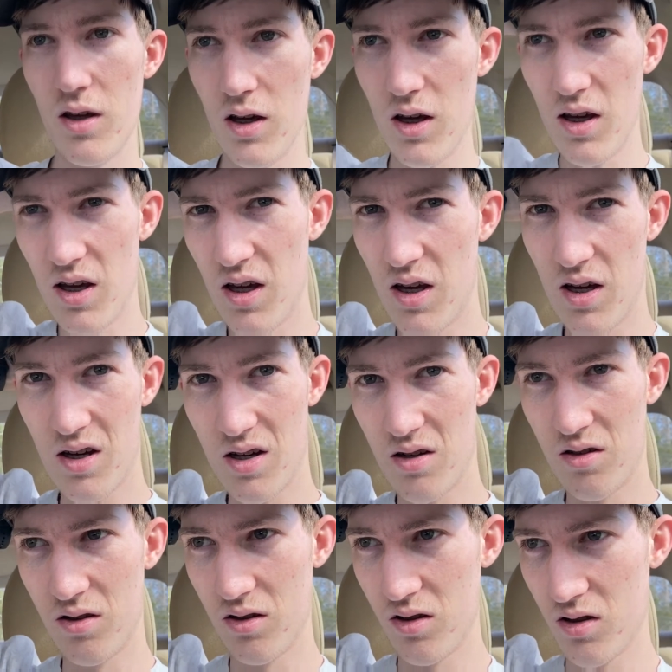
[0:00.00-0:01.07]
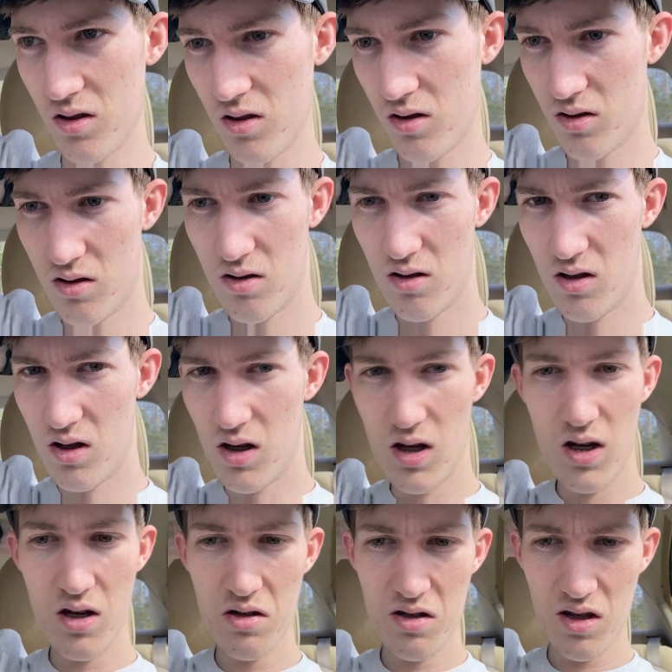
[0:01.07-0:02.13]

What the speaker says: And yeah,